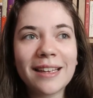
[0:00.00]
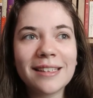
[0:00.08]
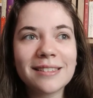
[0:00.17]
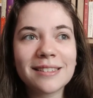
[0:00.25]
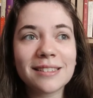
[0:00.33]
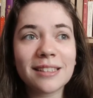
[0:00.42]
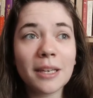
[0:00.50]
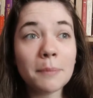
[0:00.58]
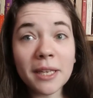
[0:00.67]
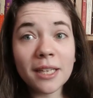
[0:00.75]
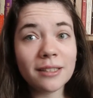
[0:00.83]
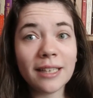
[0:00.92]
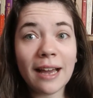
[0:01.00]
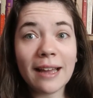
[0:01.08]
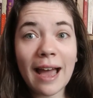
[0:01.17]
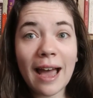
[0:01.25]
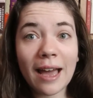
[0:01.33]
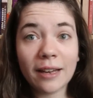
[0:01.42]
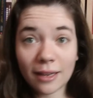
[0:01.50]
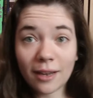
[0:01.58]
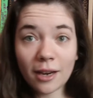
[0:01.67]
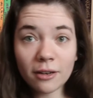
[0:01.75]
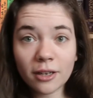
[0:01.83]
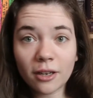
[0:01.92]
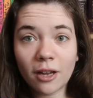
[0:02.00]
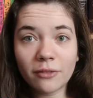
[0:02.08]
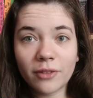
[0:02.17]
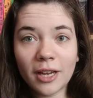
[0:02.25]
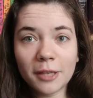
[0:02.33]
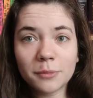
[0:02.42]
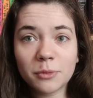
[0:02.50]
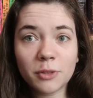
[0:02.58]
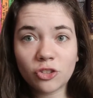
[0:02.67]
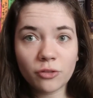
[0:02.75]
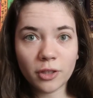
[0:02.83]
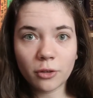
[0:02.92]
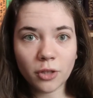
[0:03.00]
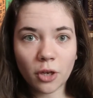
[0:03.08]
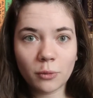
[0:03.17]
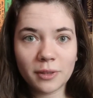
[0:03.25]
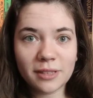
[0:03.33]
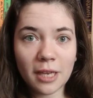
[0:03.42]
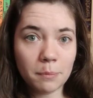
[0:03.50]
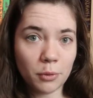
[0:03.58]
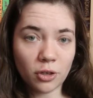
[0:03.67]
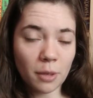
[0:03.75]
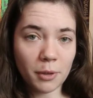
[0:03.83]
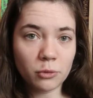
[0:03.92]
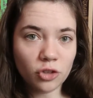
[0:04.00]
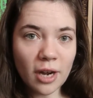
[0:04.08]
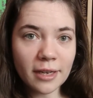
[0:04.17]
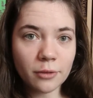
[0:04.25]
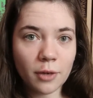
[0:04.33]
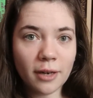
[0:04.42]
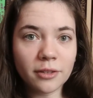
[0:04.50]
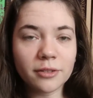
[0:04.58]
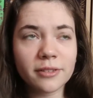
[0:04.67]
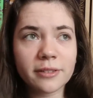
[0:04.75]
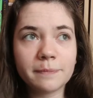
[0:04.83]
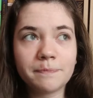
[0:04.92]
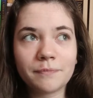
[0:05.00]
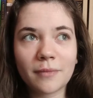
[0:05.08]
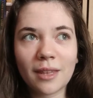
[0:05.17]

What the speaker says: is immediately I had Aragon vibes, which, if you don't know, is a book about dragon riders.